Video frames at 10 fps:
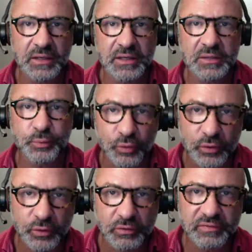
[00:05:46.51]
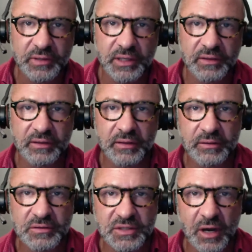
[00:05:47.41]
You need to prove, and I think that
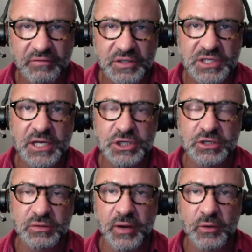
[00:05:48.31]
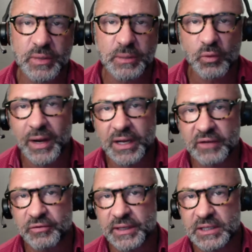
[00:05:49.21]
there's a conversation around people
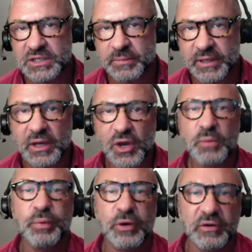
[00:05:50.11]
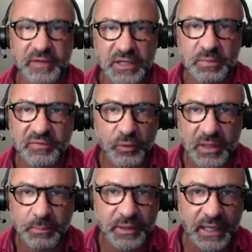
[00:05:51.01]
waiting for things to be perfect before
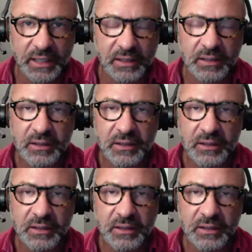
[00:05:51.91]
they begin.